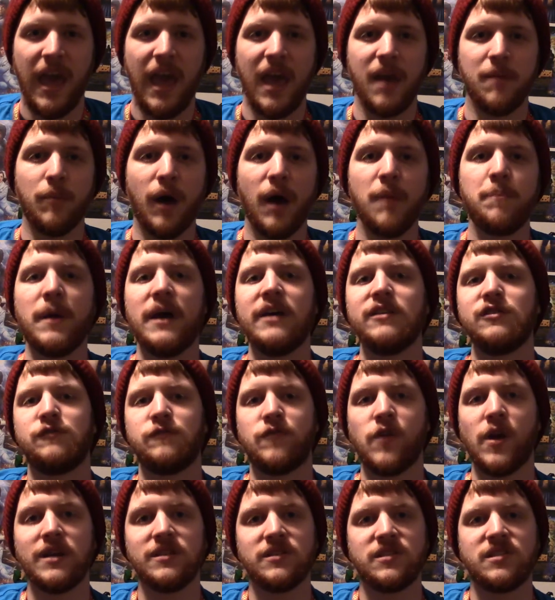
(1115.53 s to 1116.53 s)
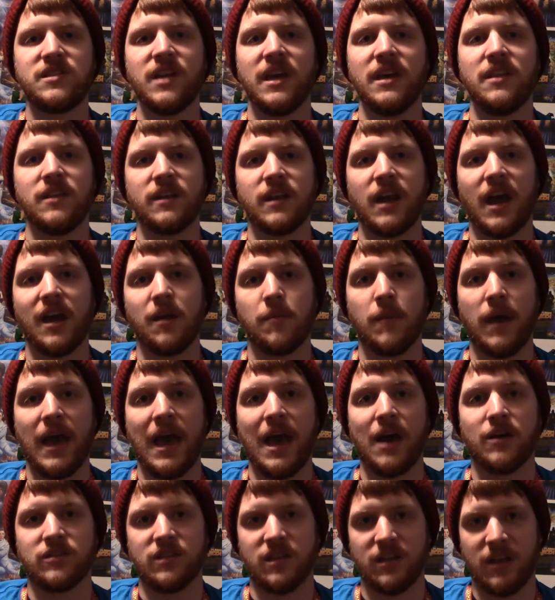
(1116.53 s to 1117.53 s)
And my best friend stayed the night at my
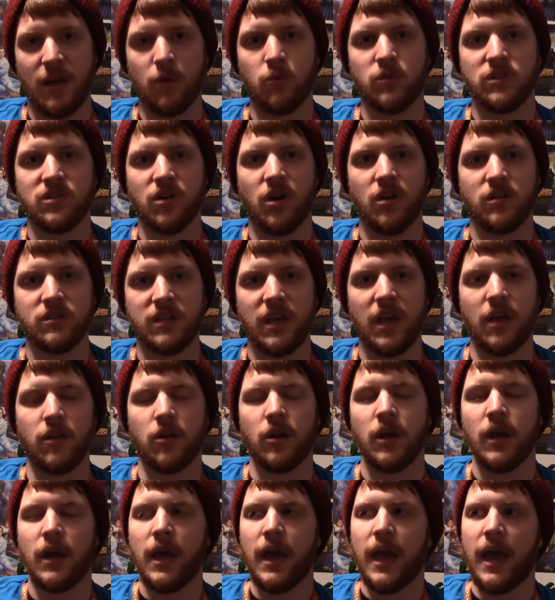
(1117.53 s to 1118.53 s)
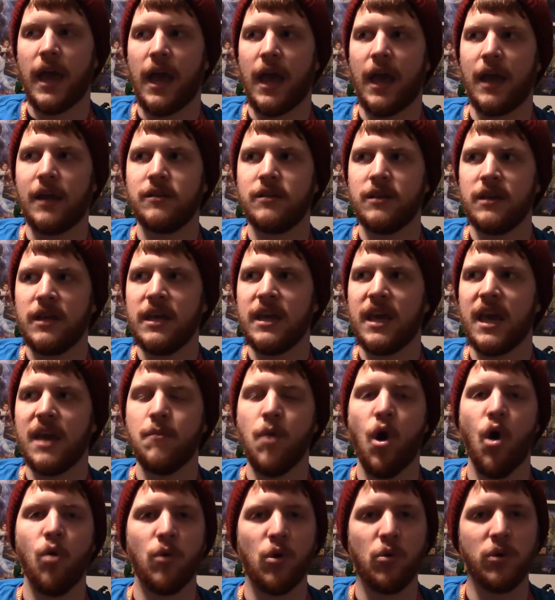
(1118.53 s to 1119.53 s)
house that night. We saw it together. And he came
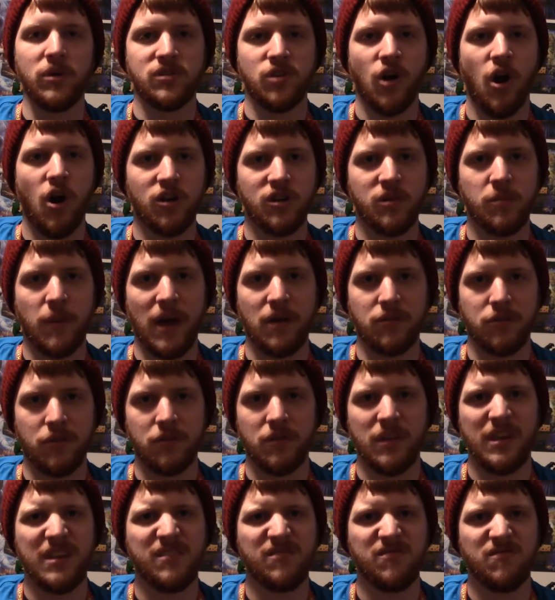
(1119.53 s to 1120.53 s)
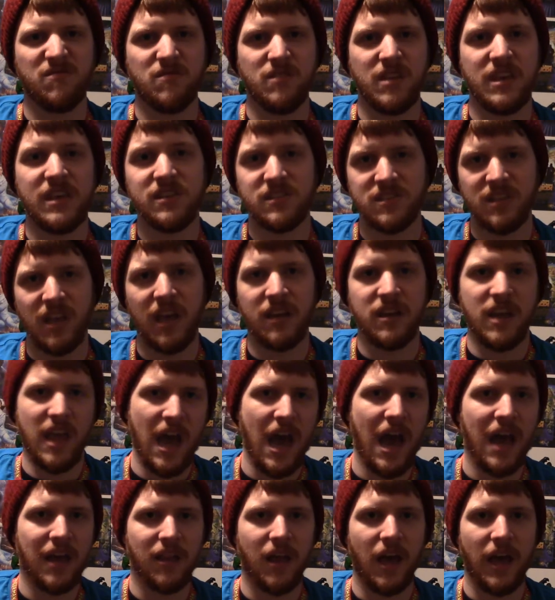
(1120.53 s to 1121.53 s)
home and we talked about that. He said,
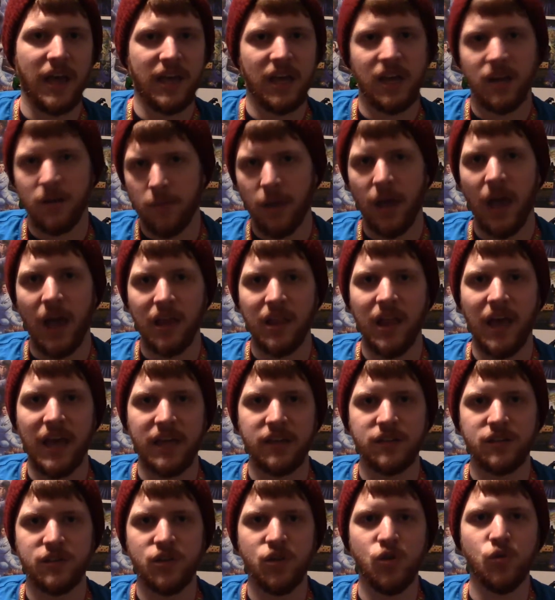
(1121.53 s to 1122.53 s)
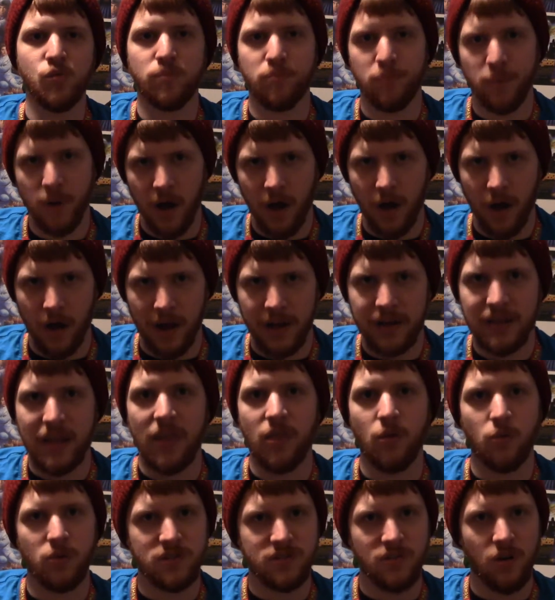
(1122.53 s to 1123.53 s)
yeah, I like it. I'm like, I like it too, but...
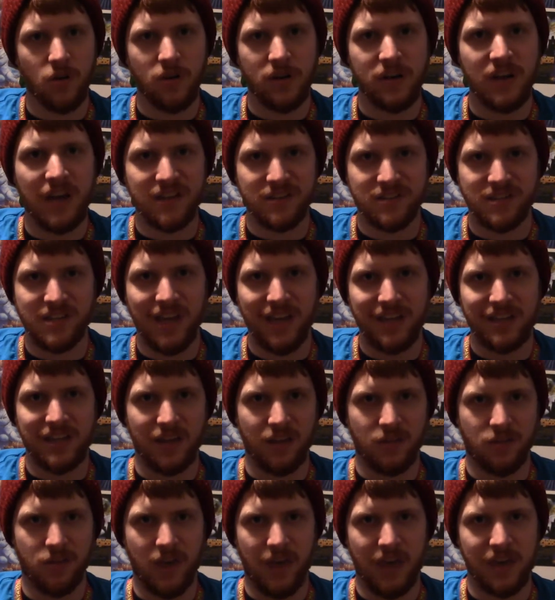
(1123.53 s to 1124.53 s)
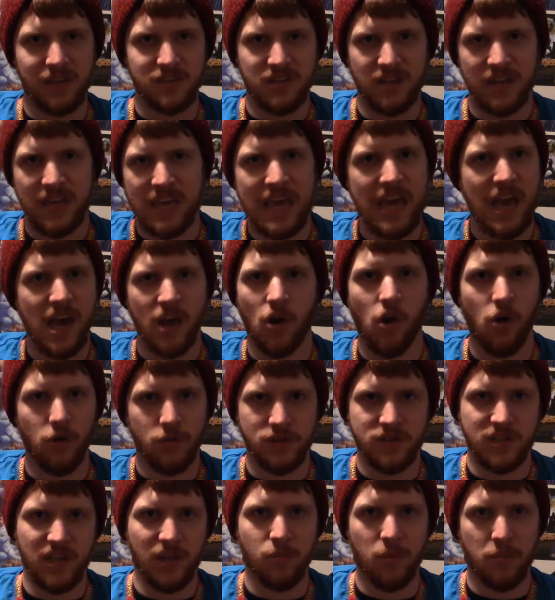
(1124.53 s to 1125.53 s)
And then we started dissecting things, and he had all
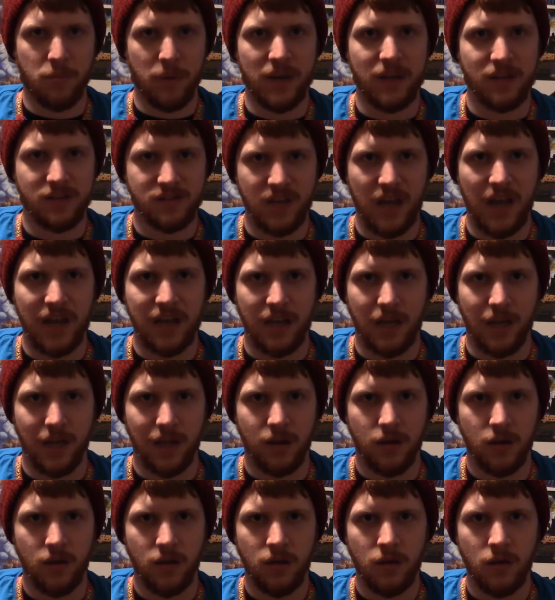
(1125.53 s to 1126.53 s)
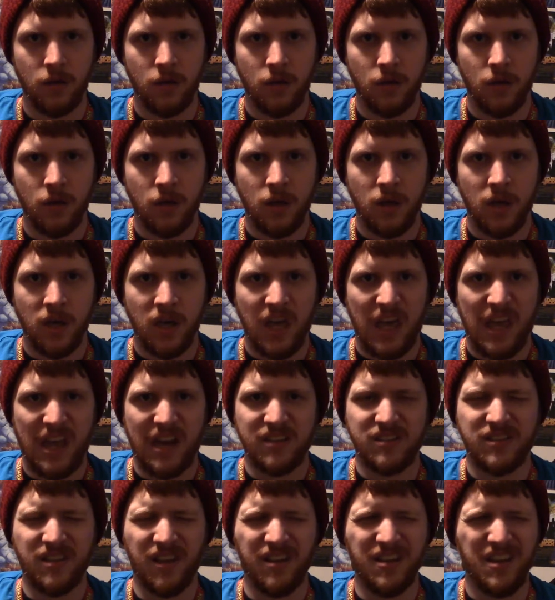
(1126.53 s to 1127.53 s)
the same opinions I did. And I
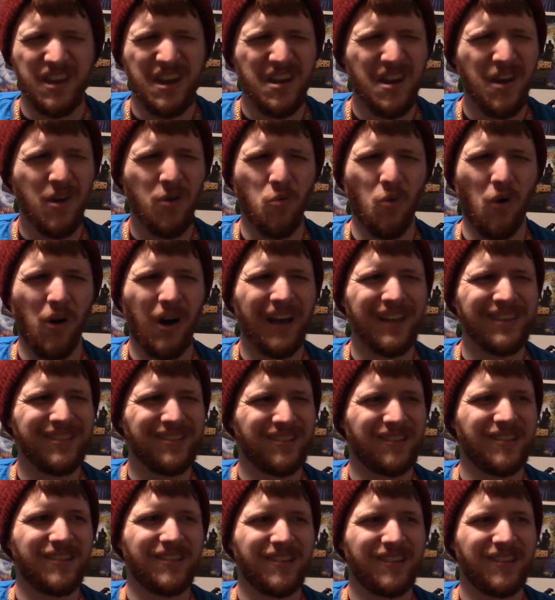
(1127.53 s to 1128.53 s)
said, you know what?